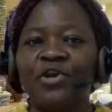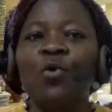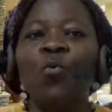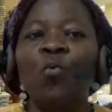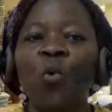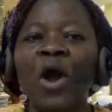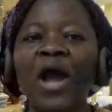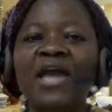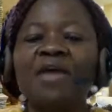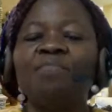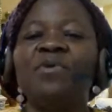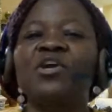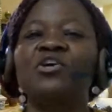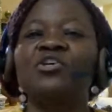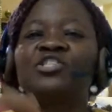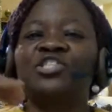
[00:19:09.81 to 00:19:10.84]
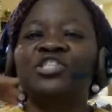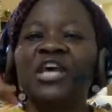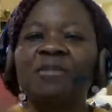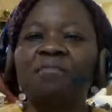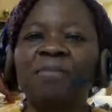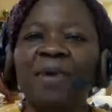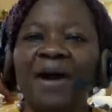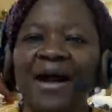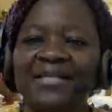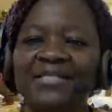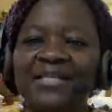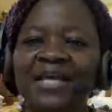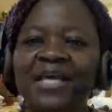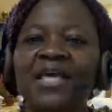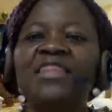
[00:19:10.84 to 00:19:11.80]
Why? Because
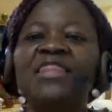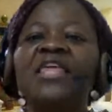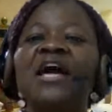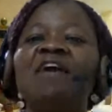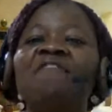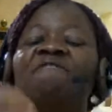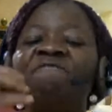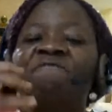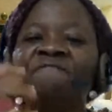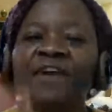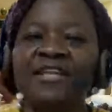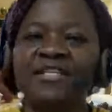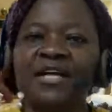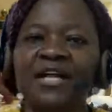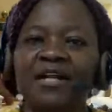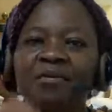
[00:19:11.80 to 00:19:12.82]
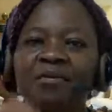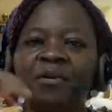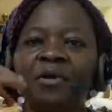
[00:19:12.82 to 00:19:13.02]
setbacks, they are fertile